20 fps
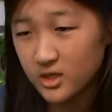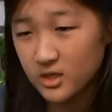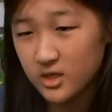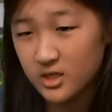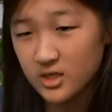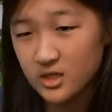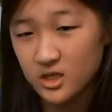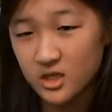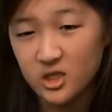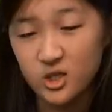
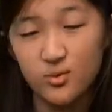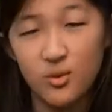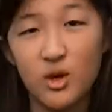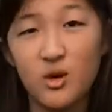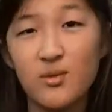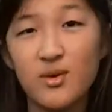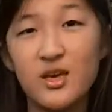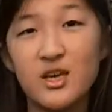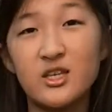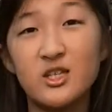this
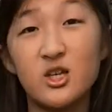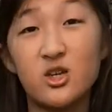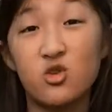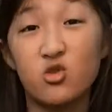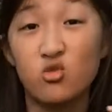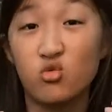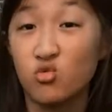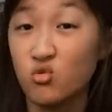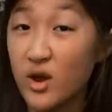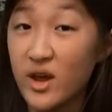experiment, is a
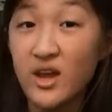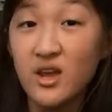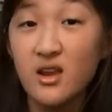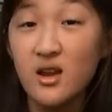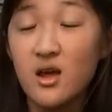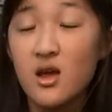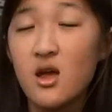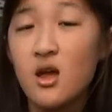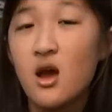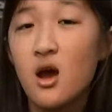great,
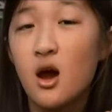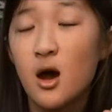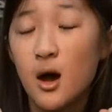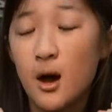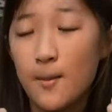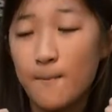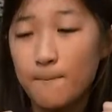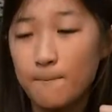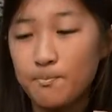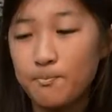
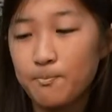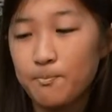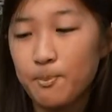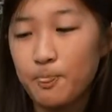um,